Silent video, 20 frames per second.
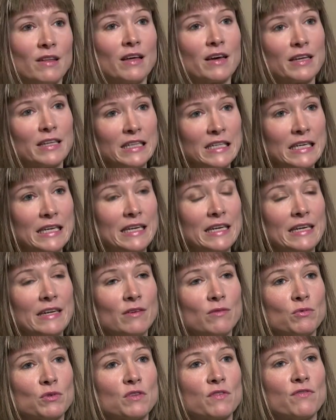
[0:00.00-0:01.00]
Luckily,
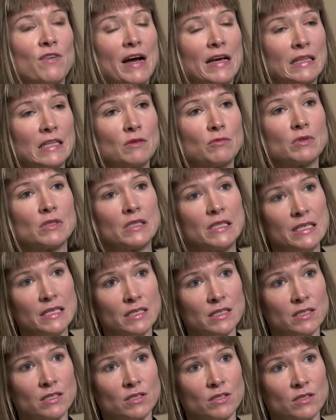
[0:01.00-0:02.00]
it was finally
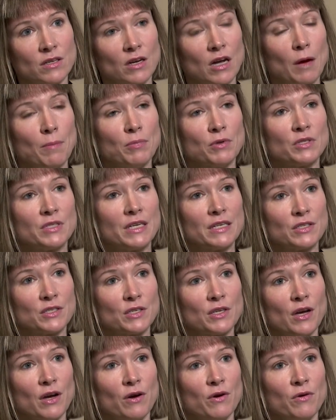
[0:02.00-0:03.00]
released a couple days
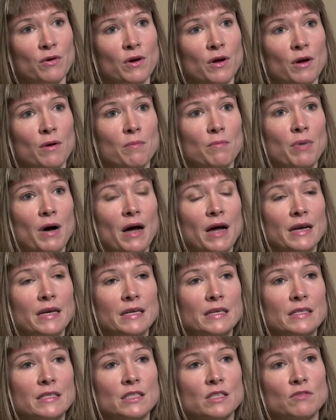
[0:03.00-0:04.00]
ago,
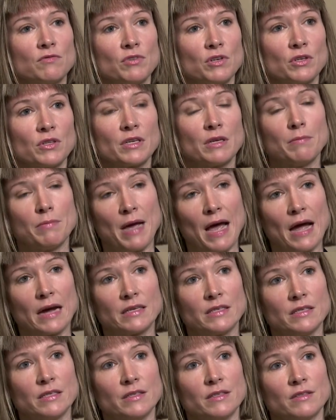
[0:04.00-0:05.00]
but it has severely
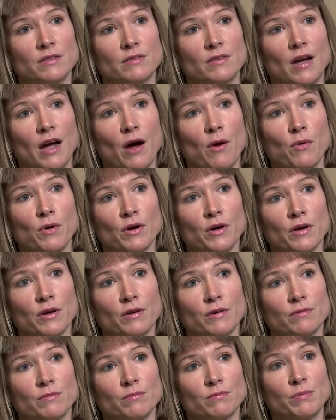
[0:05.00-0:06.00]
impacted
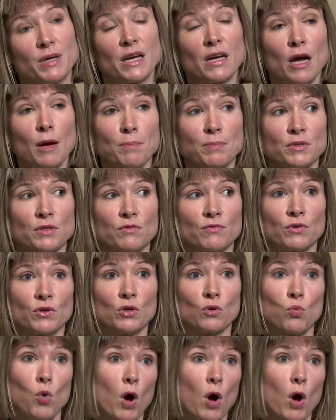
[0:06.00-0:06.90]
our pickups for